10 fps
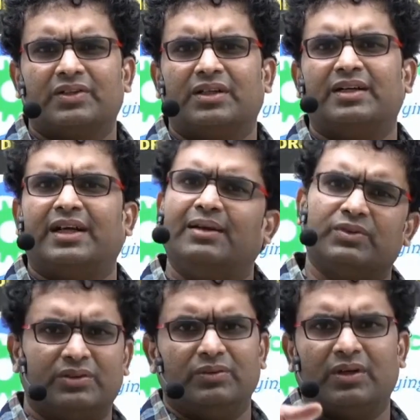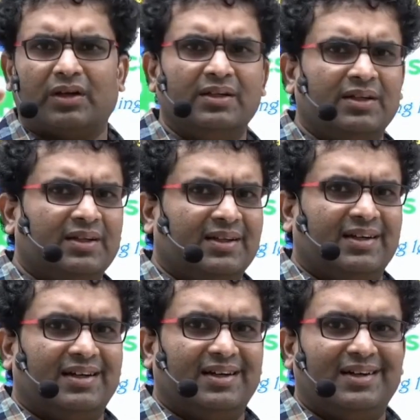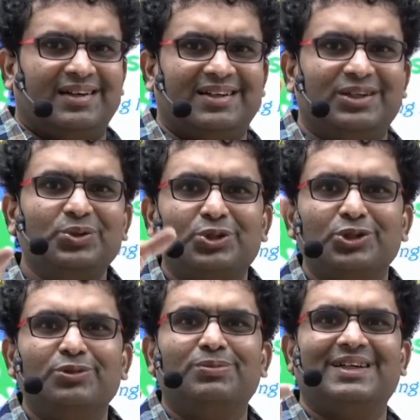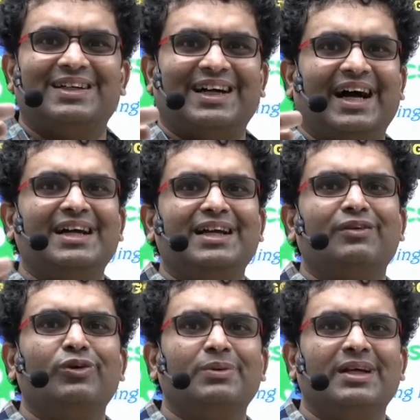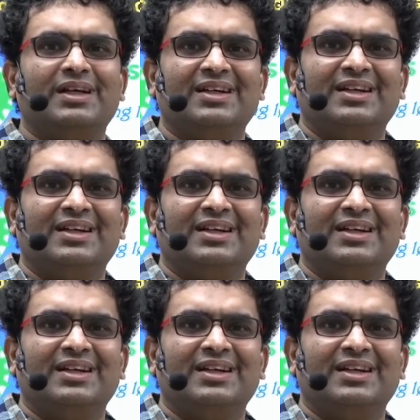At times, your YouTube ID would be